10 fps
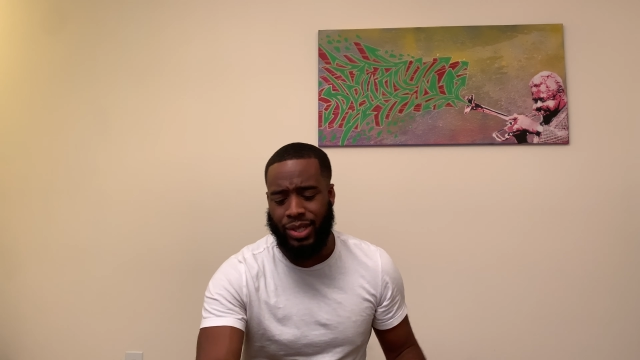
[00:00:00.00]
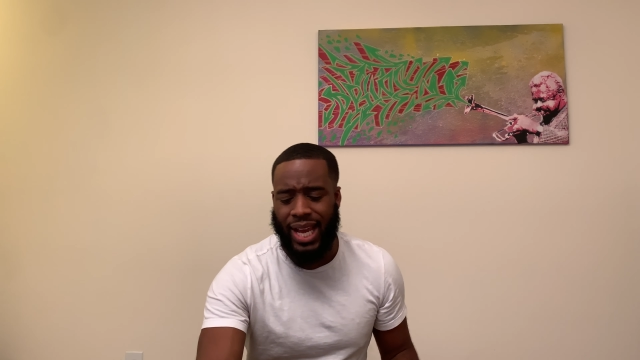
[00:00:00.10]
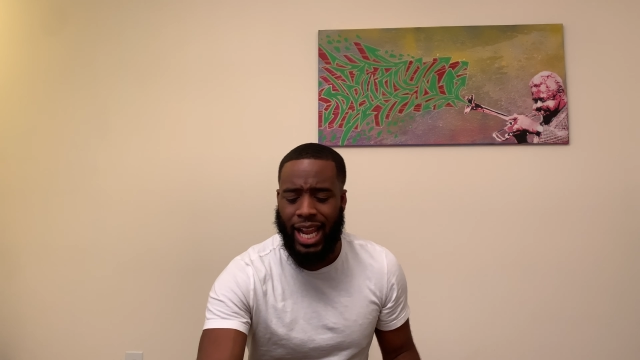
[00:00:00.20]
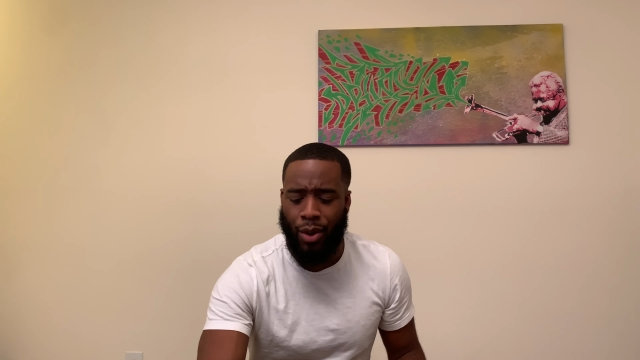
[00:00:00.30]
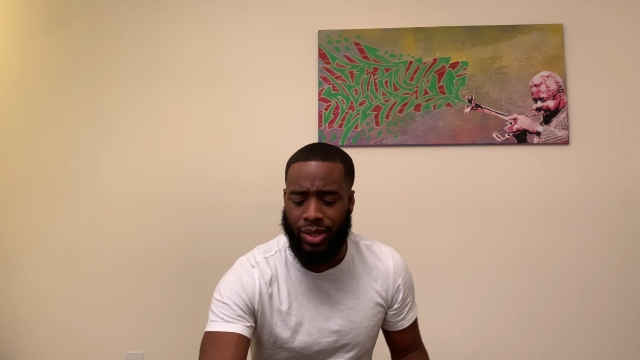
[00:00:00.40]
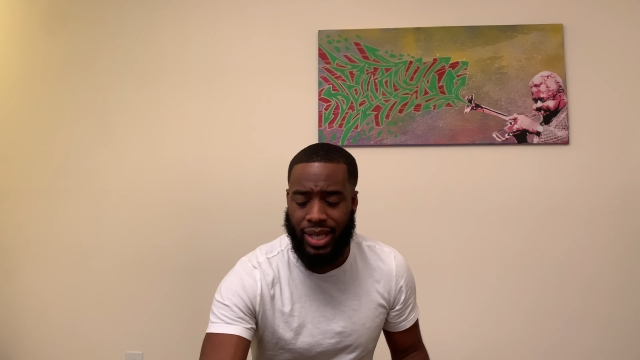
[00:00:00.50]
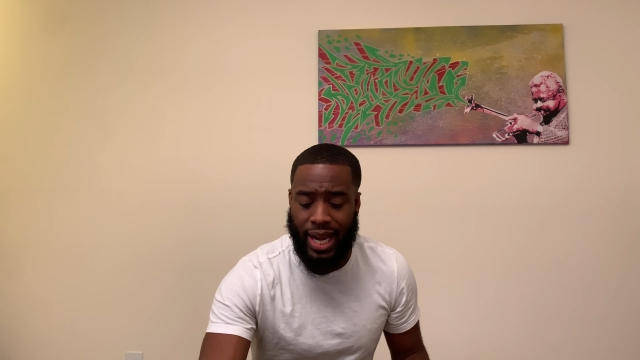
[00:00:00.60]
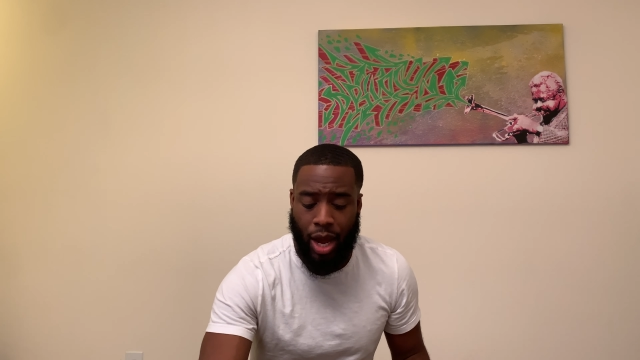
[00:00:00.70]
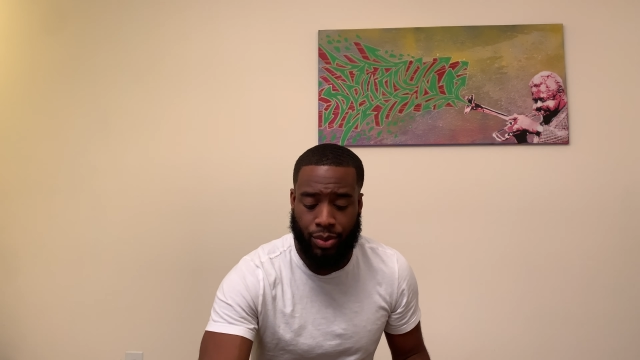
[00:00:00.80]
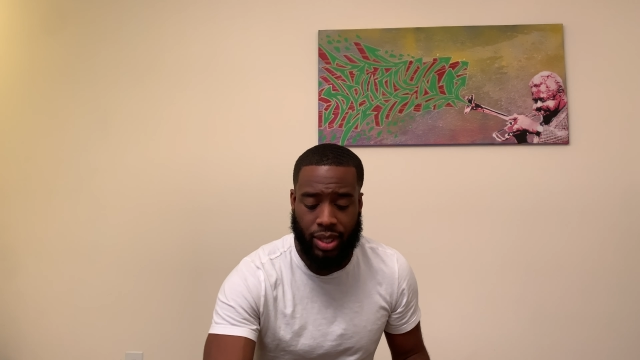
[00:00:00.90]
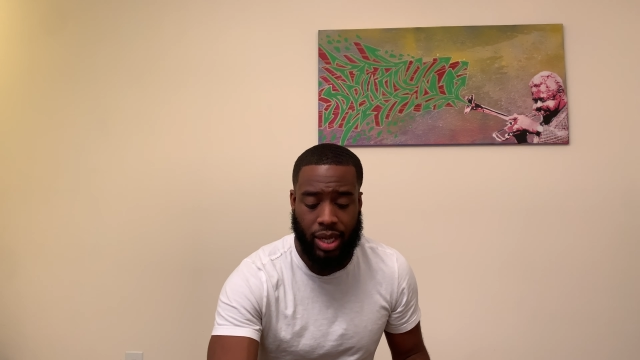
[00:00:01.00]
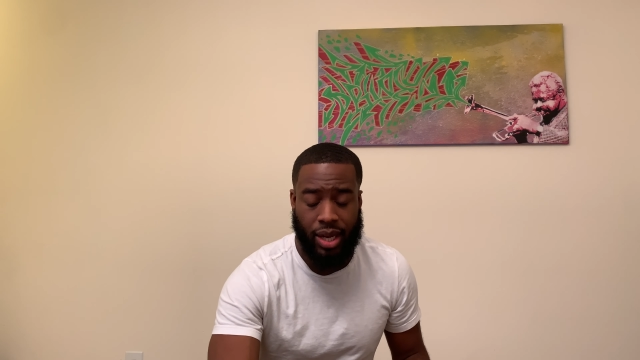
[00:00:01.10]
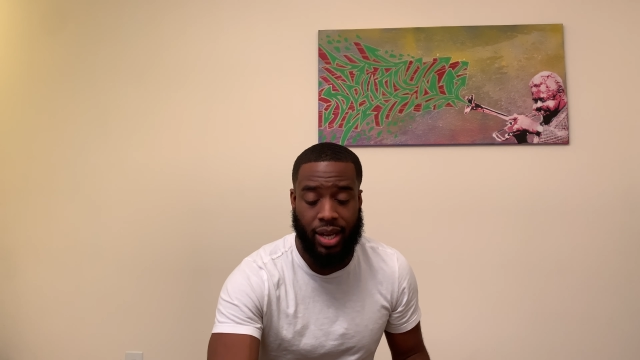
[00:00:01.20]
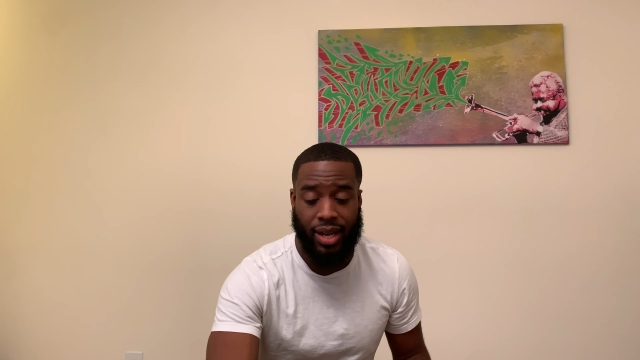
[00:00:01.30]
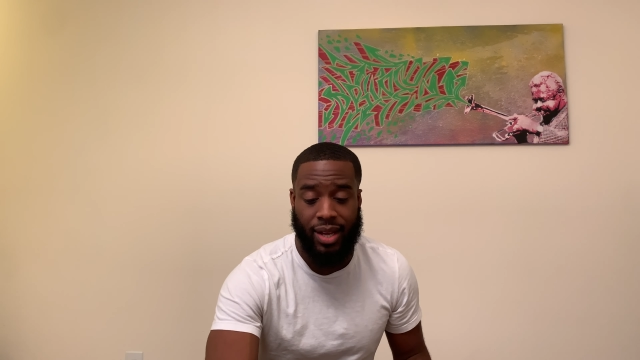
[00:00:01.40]
Shout out
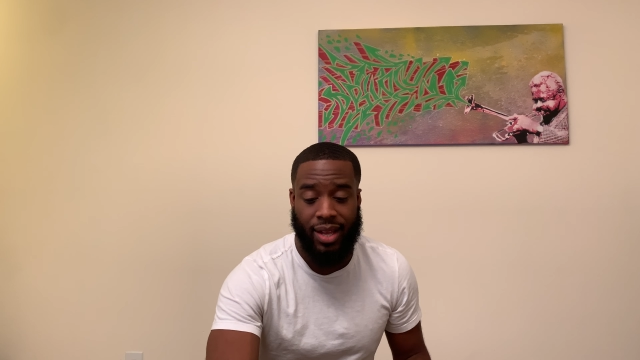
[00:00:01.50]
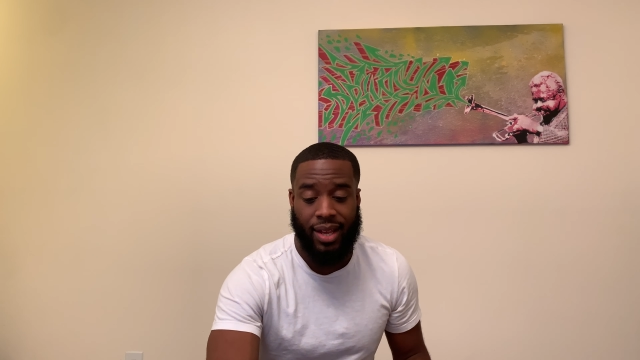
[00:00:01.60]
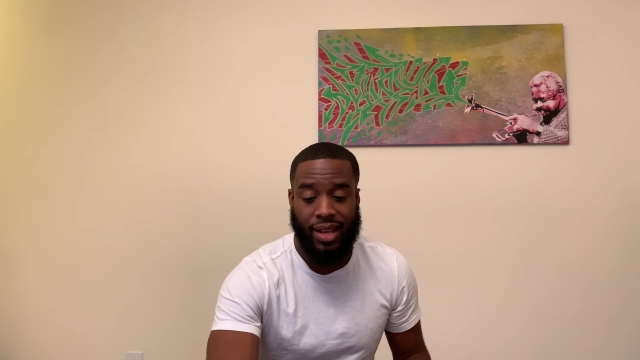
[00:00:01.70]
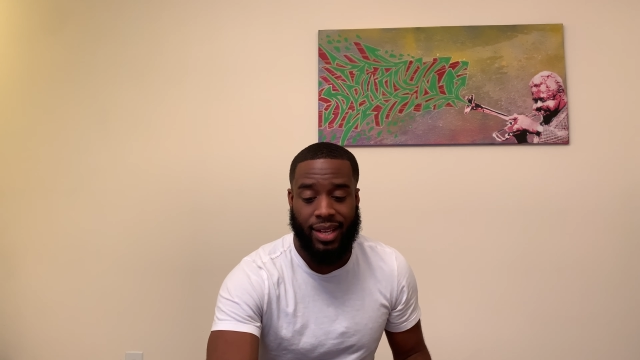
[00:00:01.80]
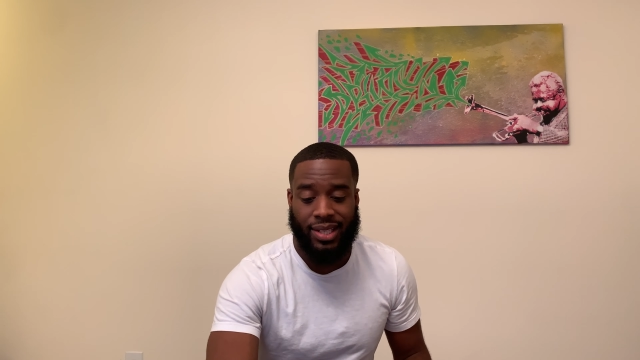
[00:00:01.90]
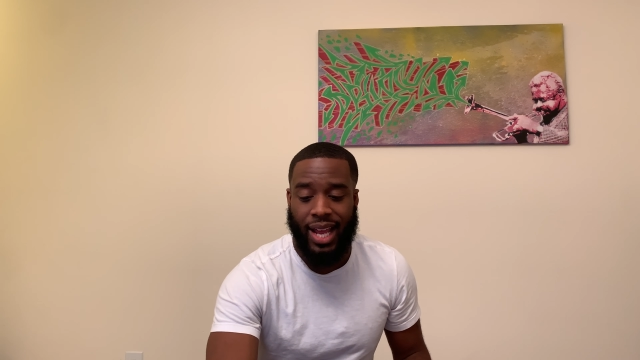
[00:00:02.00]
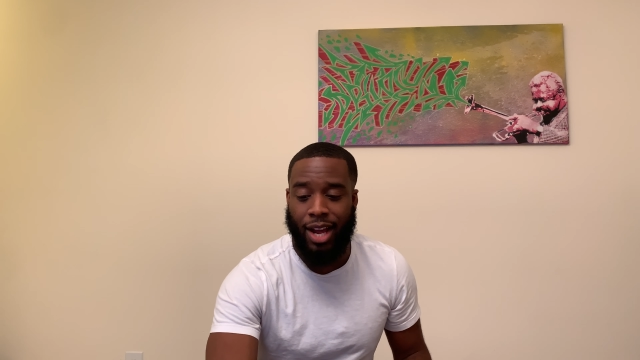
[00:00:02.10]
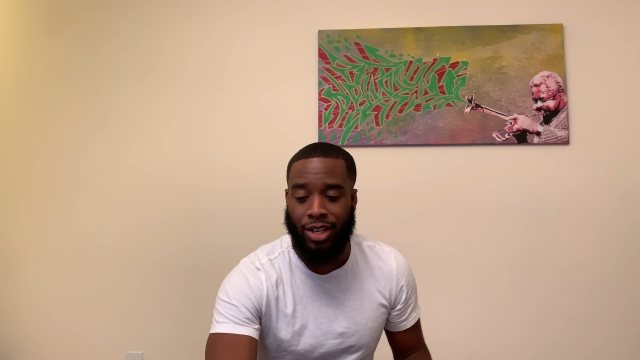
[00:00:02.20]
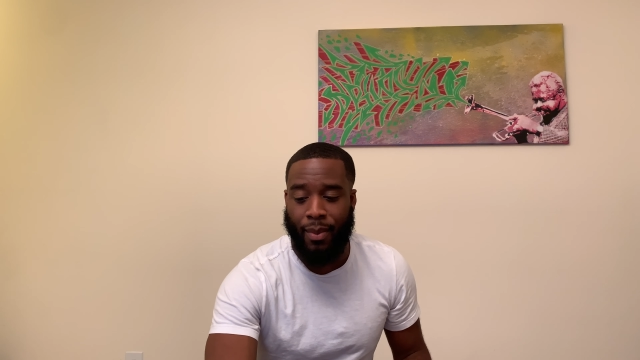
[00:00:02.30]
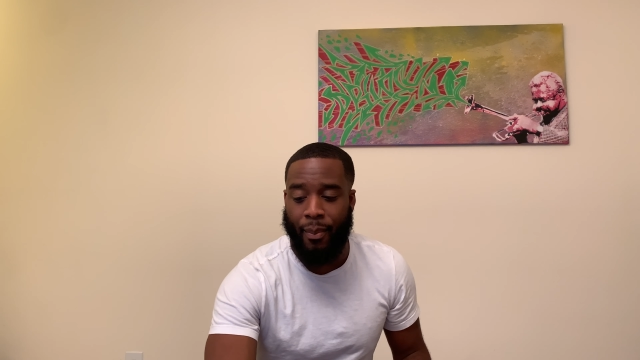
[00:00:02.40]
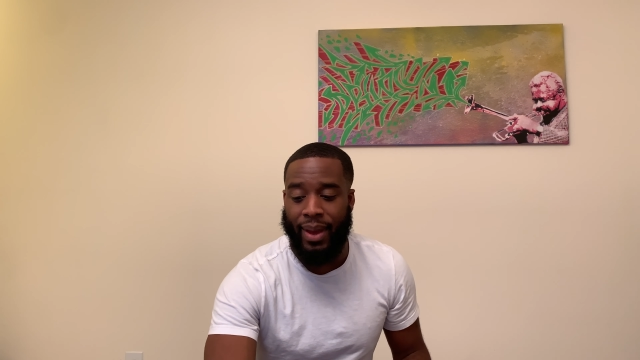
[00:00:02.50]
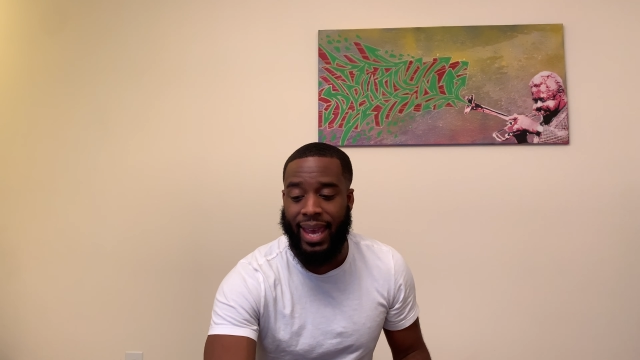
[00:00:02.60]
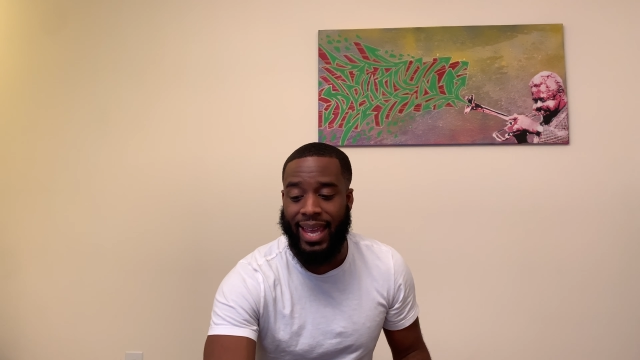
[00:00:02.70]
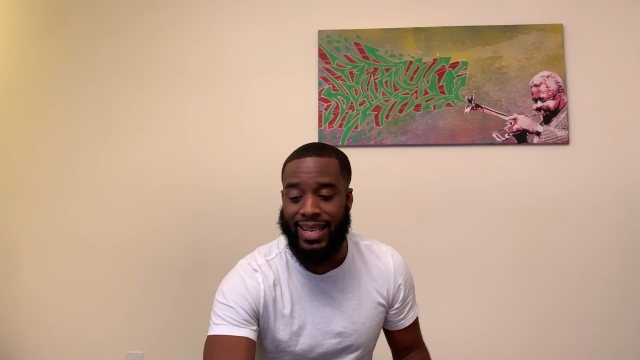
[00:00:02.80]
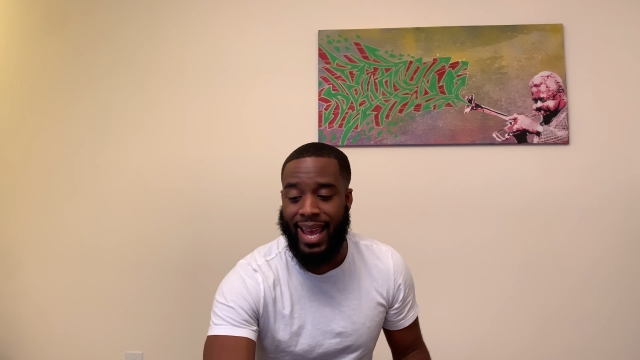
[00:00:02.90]
to my
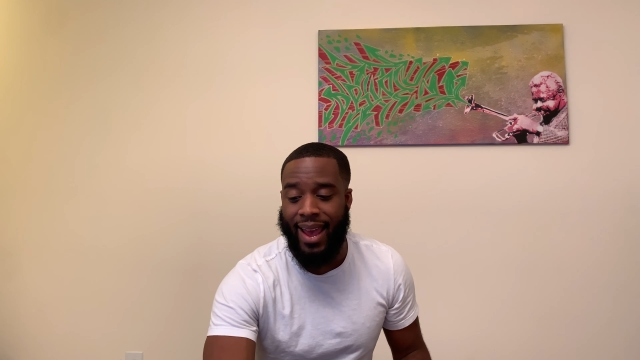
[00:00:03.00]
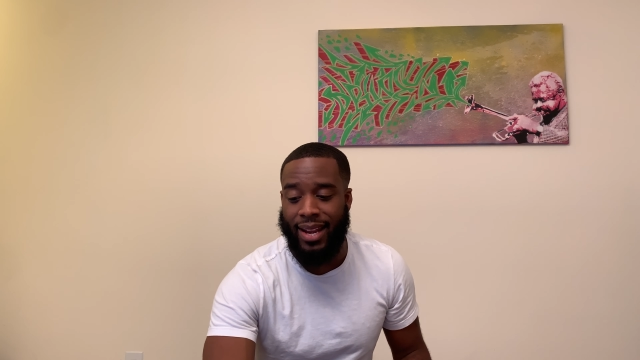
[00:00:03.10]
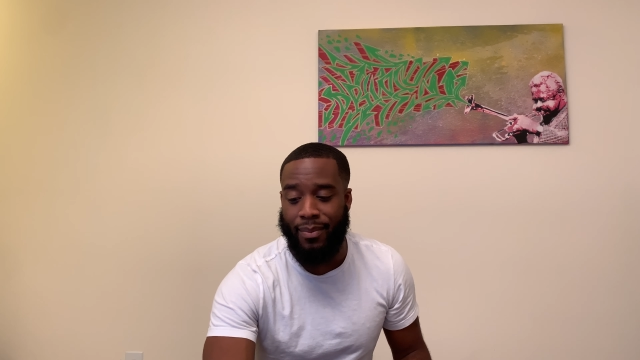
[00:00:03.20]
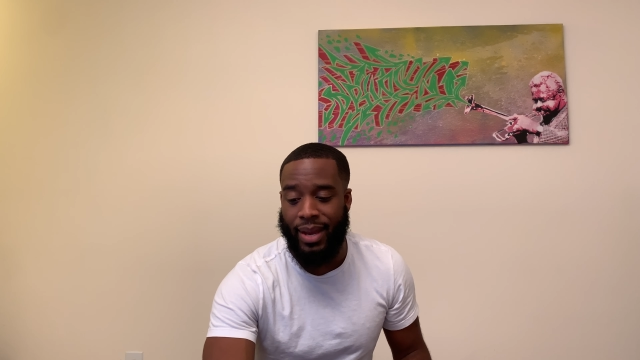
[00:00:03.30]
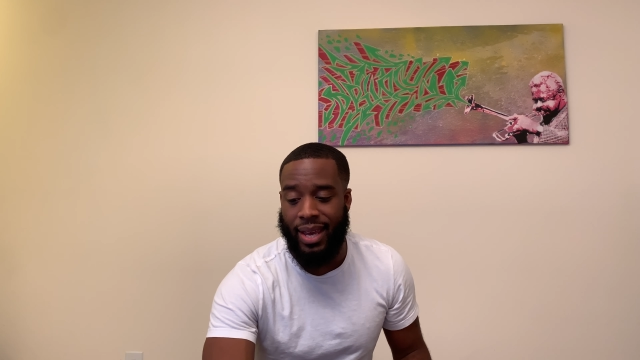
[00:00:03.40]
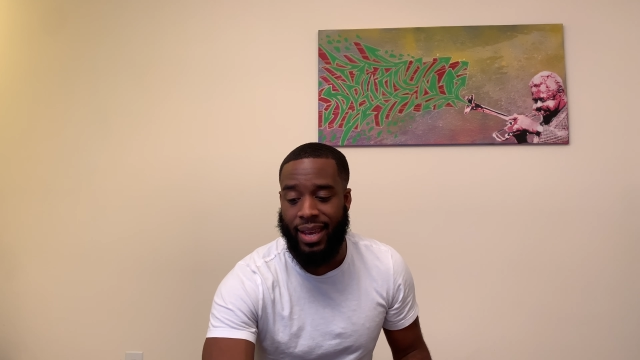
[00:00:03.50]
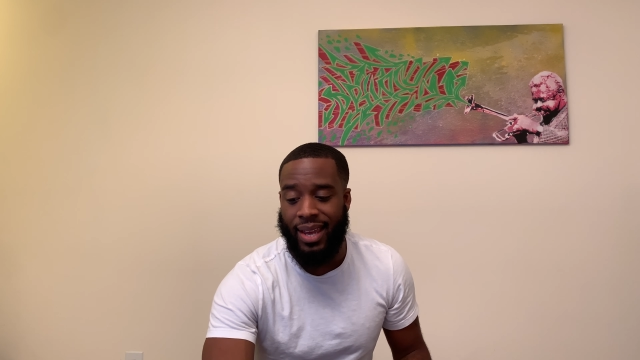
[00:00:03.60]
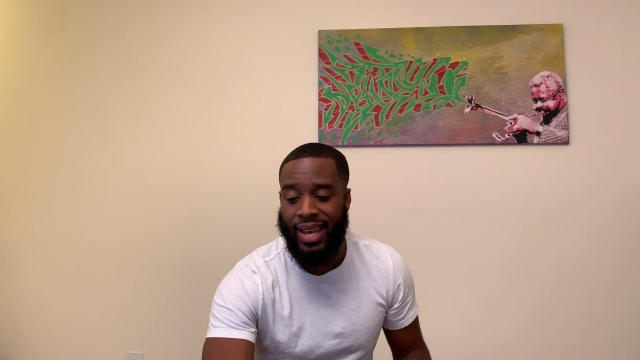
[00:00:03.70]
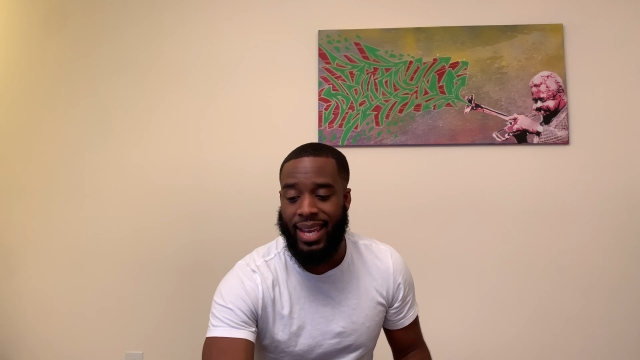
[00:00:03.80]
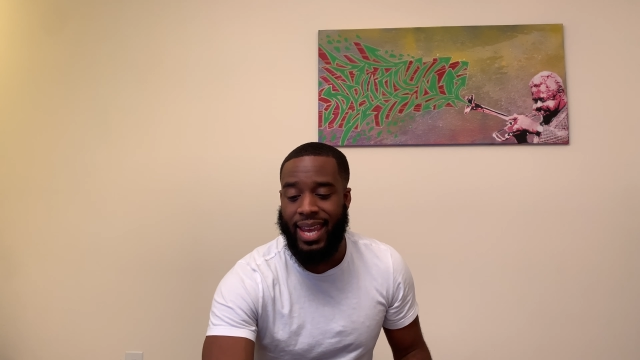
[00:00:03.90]
man Danny, man.